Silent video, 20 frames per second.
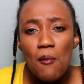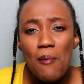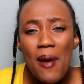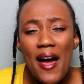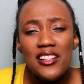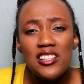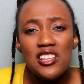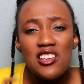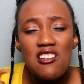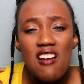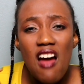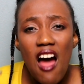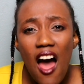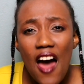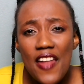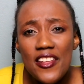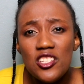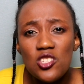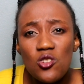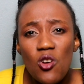But
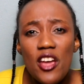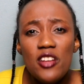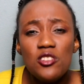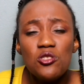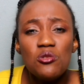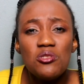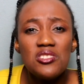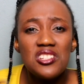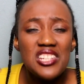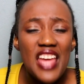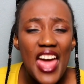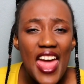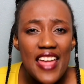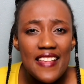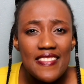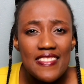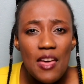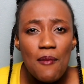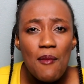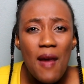God is going to
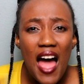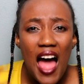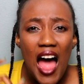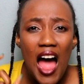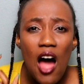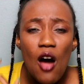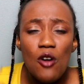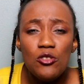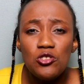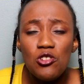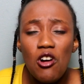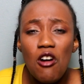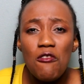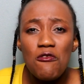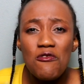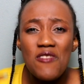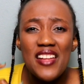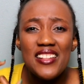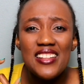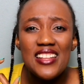take them out
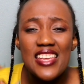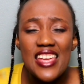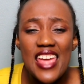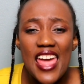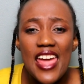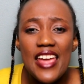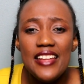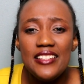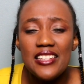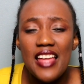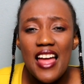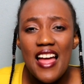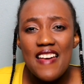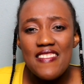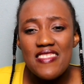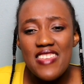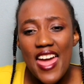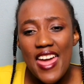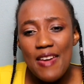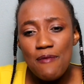of that gate,
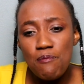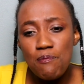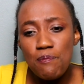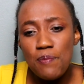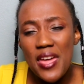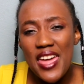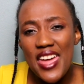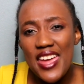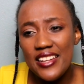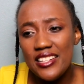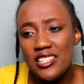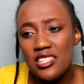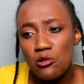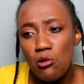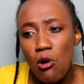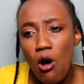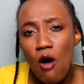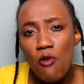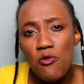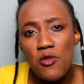the
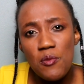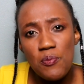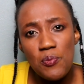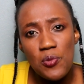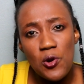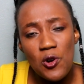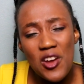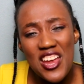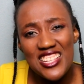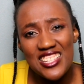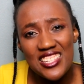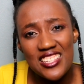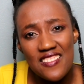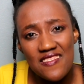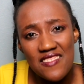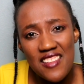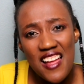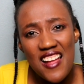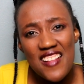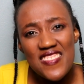pit of the
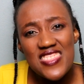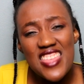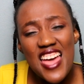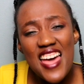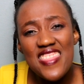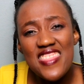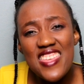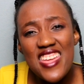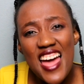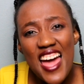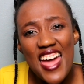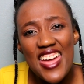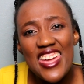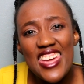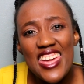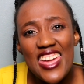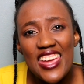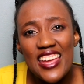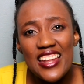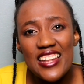prison that they are
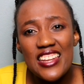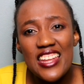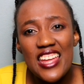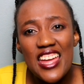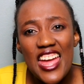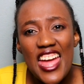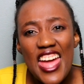in.